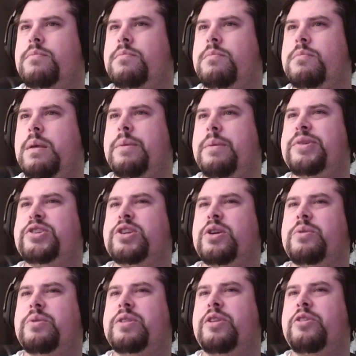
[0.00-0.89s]
Maybe I should
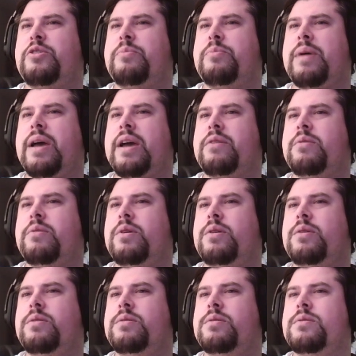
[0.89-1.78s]
go with another back
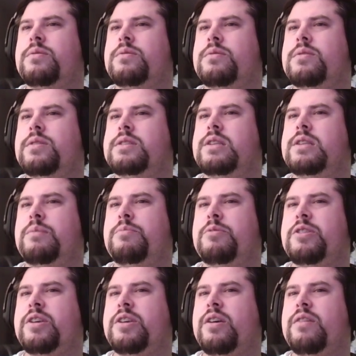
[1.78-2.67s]
row instead of
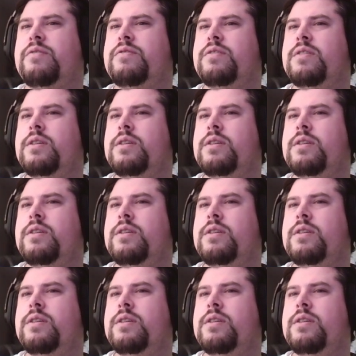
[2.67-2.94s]
Prithioff.